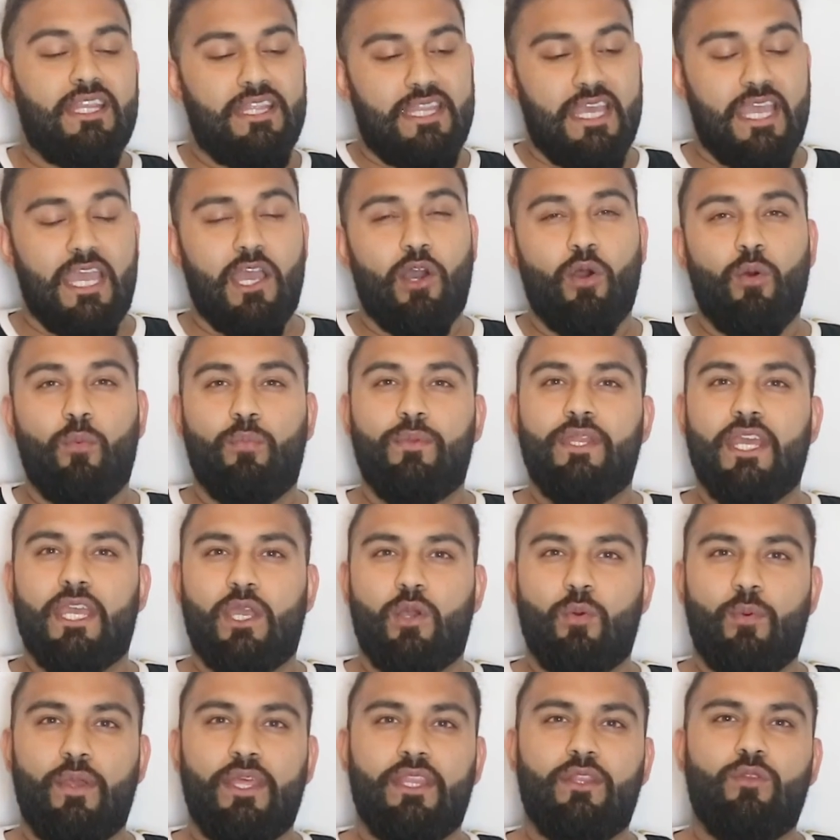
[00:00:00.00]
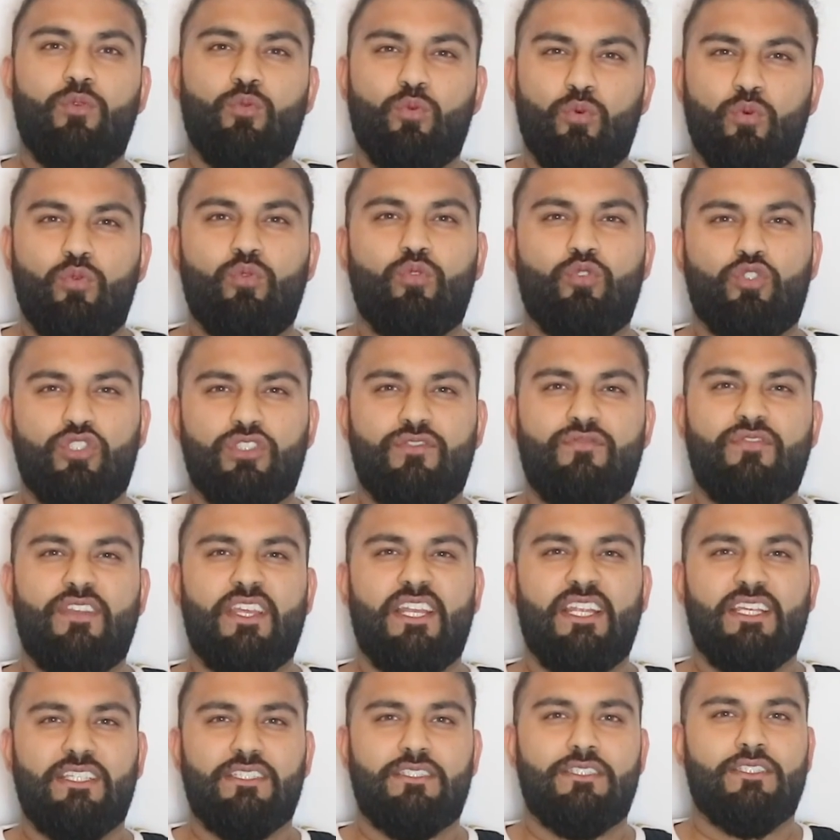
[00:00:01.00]
They help take away nauseous
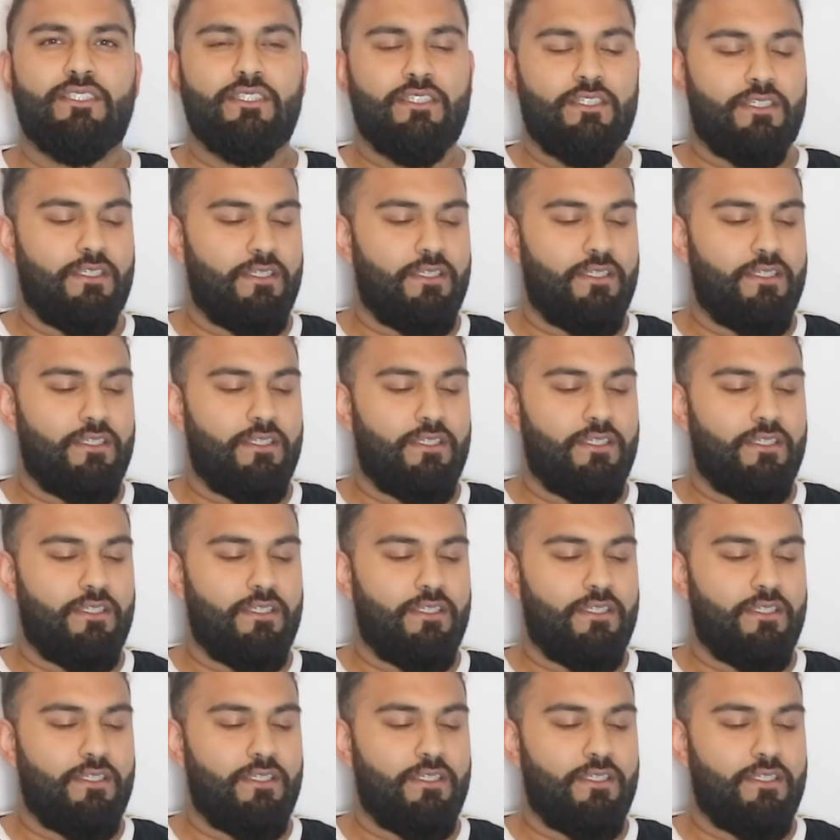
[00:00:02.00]
feelings.